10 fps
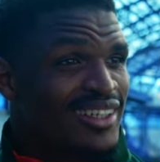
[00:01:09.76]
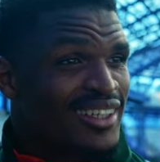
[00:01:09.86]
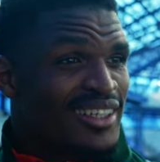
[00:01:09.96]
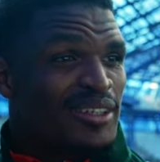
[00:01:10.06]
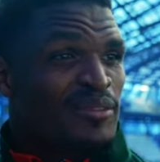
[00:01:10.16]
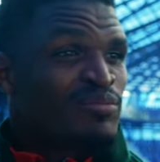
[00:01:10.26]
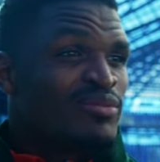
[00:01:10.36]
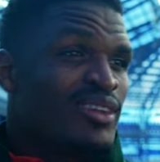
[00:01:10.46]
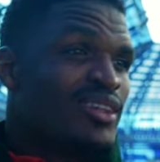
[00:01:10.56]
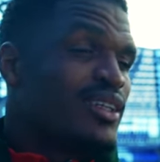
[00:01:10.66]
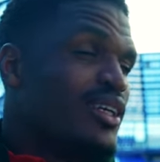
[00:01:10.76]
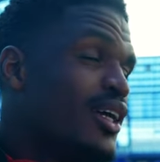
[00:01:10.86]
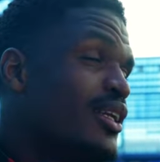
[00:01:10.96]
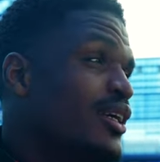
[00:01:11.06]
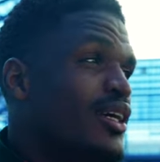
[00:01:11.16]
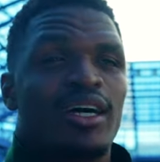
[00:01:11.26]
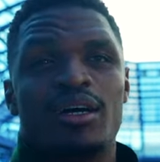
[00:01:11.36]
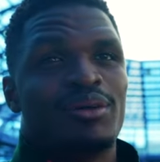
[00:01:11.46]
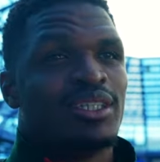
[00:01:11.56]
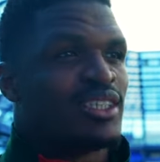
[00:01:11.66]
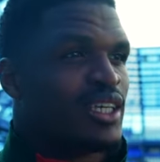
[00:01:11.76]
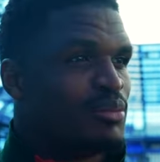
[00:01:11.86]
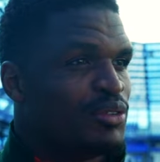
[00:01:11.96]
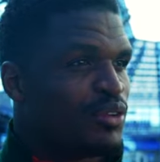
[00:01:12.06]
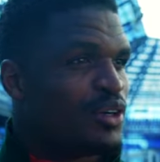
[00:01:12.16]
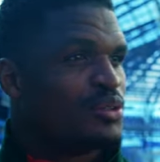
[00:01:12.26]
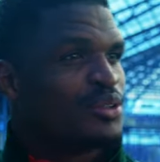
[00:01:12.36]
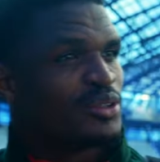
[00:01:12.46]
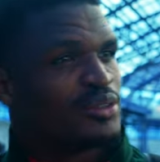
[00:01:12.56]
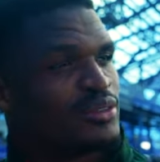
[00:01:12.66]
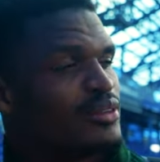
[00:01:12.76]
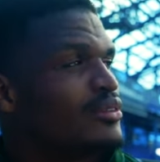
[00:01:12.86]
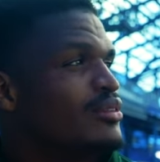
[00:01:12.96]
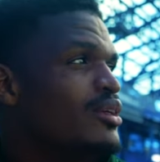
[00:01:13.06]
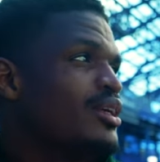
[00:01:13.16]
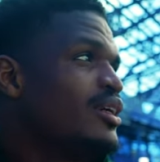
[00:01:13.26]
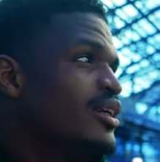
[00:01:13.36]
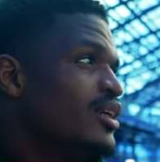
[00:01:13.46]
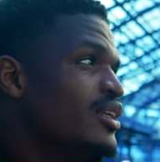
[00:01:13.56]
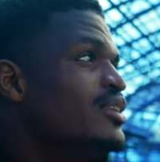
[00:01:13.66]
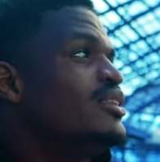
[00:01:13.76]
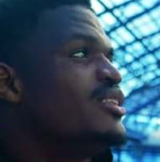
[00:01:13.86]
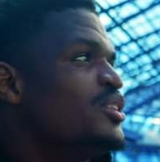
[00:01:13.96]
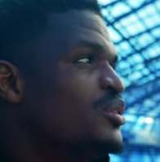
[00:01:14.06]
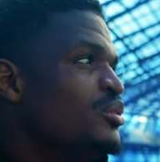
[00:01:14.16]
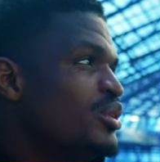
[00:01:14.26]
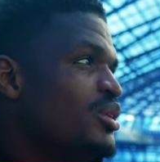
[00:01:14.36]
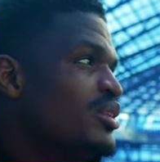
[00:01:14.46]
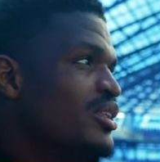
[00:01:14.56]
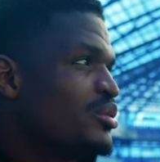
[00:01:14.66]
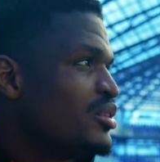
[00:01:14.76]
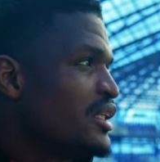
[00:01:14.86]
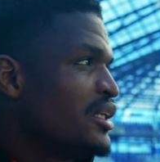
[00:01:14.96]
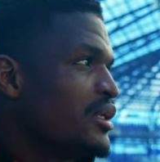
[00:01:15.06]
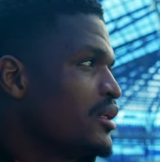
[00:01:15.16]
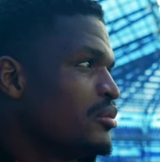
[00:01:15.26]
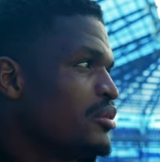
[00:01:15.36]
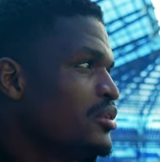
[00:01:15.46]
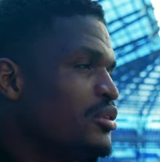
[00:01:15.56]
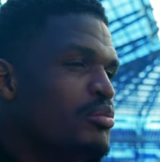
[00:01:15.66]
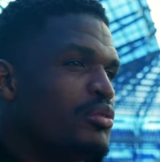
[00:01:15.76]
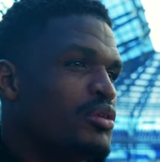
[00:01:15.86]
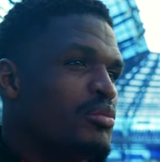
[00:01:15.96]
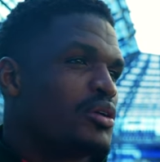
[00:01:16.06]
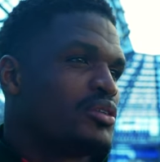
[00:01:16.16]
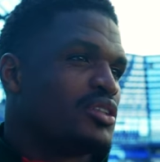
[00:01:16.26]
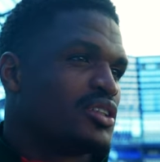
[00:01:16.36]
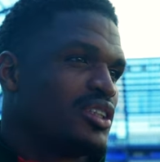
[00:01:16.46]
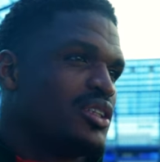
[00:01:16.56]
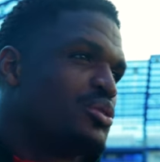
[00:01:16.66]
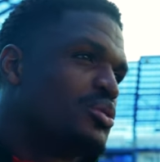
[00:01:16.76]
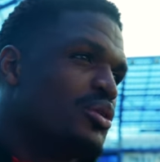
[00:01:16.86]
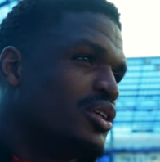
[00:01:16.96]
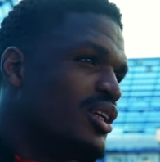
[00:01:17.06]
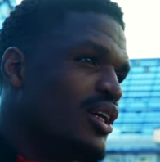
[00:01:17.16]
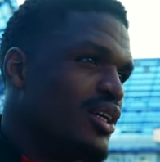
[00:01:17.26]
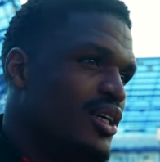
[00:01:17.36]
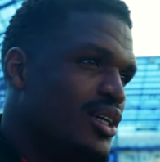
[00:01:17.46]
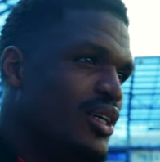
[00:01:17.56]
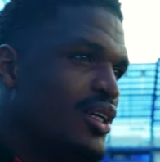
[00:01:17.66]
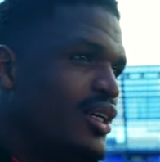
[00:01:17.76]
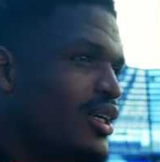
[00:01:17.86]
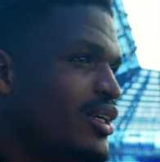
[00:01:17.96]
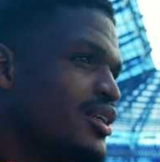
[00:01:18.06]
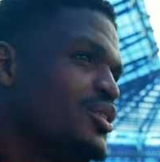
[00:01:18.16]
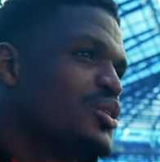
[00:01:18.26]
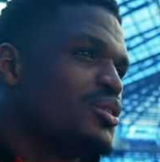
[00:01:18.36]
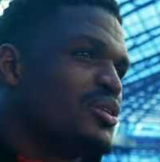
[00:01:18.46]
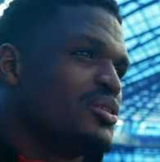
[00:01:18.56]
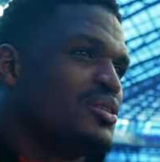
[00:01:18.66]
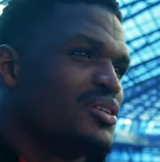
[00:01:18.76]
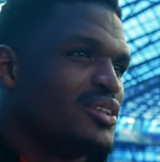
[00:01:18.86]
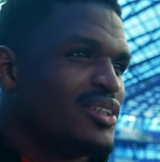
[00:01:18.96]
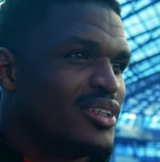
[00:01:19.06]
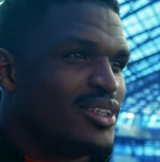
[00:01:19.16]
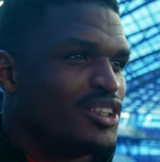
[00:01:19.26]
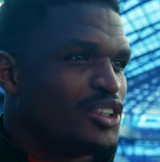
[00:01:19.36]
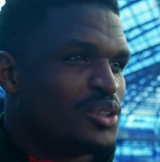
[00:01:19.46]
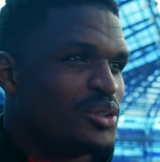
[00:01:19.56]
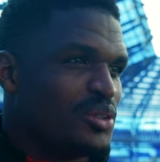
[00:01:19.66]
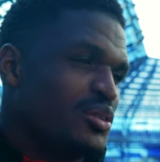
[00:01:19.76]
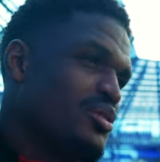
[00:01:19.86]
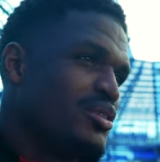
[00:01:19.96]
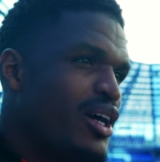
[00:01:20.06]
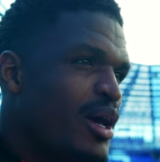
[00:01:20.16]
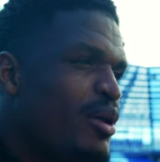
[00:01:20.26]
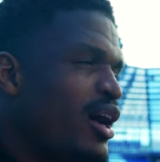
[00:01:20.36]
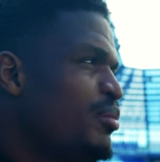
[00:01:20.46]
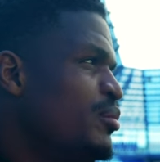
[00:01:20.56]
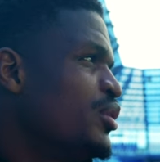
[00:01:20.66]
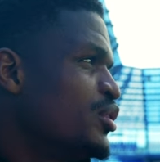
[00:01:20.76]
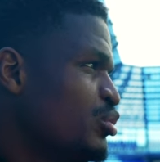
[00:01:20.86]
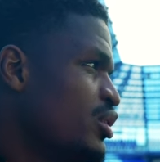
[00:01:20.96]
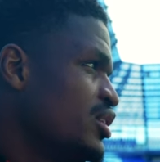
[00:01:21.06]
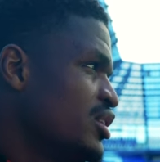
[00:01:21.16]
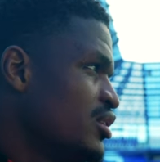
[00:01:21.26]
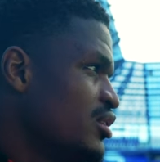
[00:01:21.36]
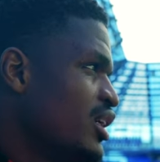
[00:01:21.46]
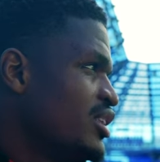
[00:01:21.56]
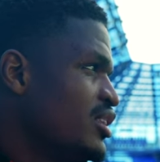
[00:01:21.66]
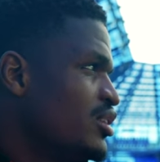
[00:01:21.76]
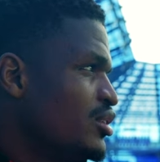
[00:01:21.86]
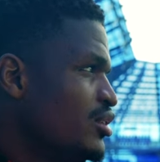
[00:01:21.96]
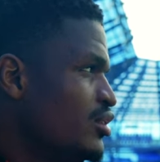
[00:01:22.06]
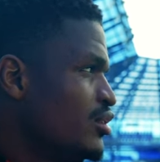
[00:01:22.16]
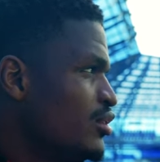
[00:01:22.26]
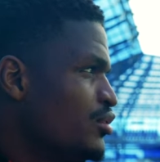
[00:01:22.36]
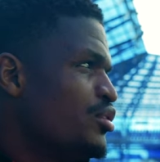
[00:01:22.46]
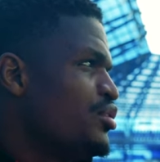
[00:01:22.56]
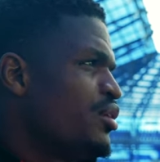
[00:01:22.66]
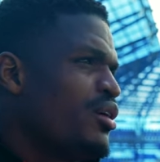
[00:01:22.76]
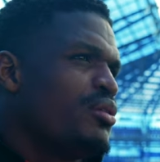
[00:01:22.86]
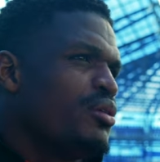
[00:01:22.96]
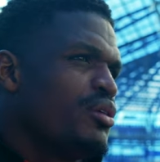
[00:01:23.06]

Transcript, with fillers: -huh. and uh, how I said before, you know, in this zone we don't need to think. Uh, the the ball just need to go in the in the goal, you know. So I'm happy because was I think uh, the third